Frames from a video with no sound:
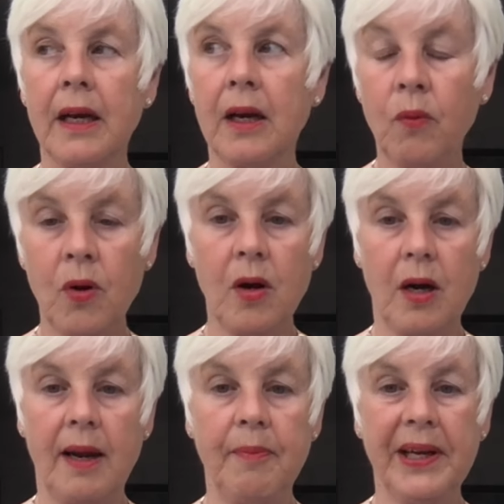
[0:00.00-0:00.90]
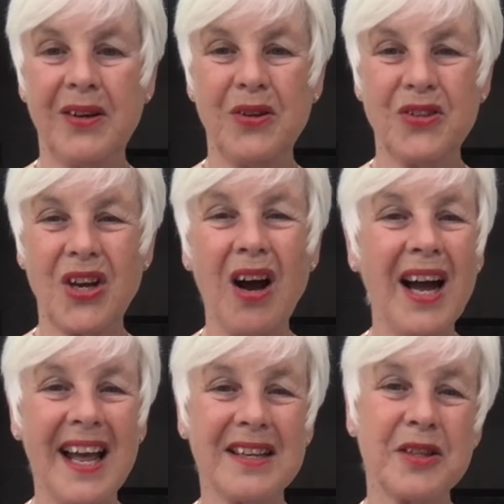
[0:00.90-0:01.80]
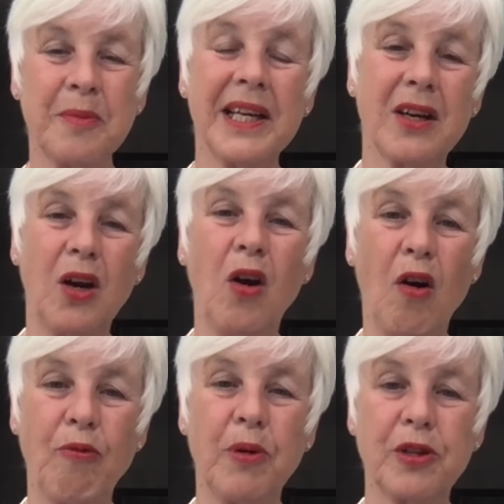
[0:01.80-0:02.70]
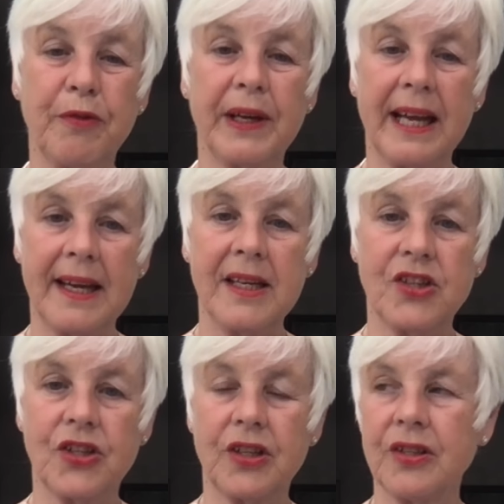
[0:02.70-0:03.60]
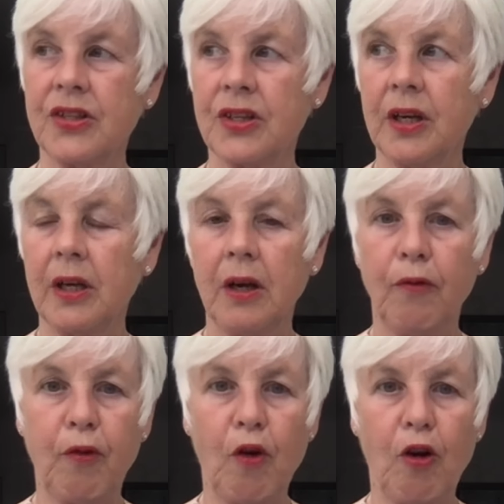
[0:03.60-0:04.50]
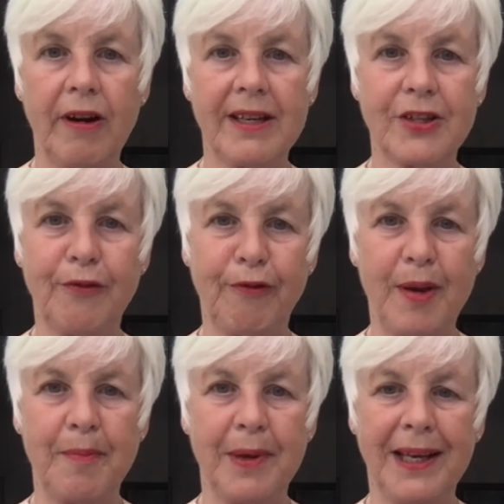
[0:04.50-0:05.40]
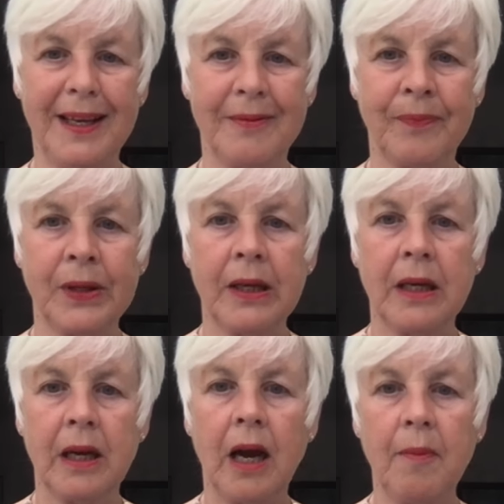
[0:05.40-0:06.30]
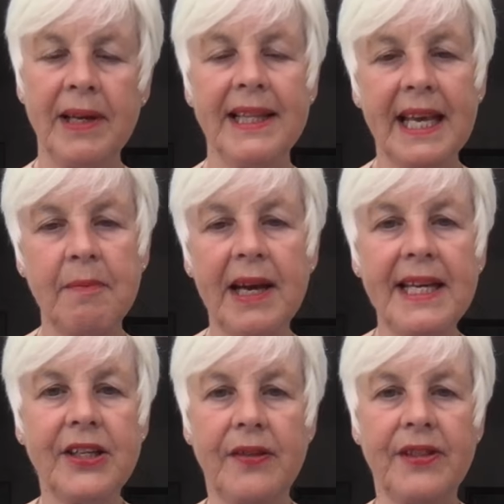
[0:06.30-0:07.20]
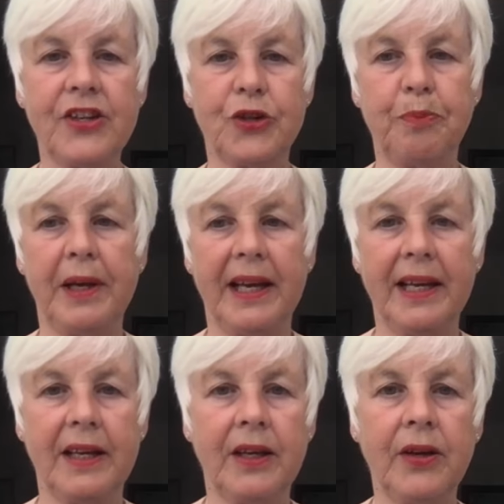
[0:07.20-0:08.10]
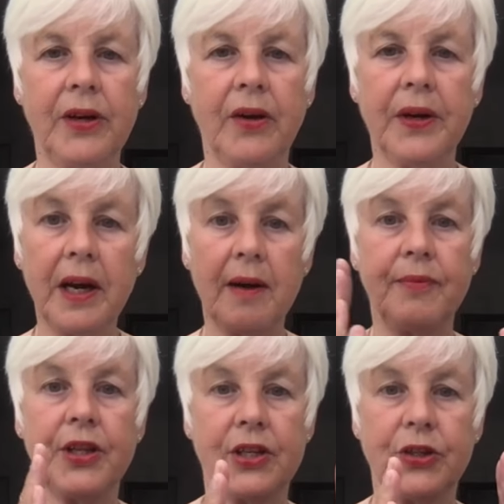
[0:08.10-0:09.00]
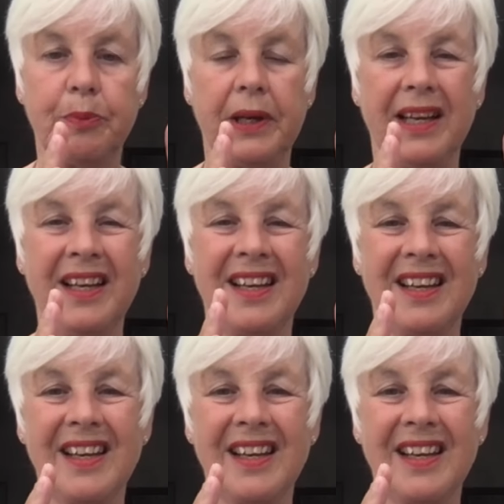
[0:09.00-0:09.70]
Why? Because I had to make a lot of modifications for it to fit me. I mean, they made it this big, you know, and I'm this big.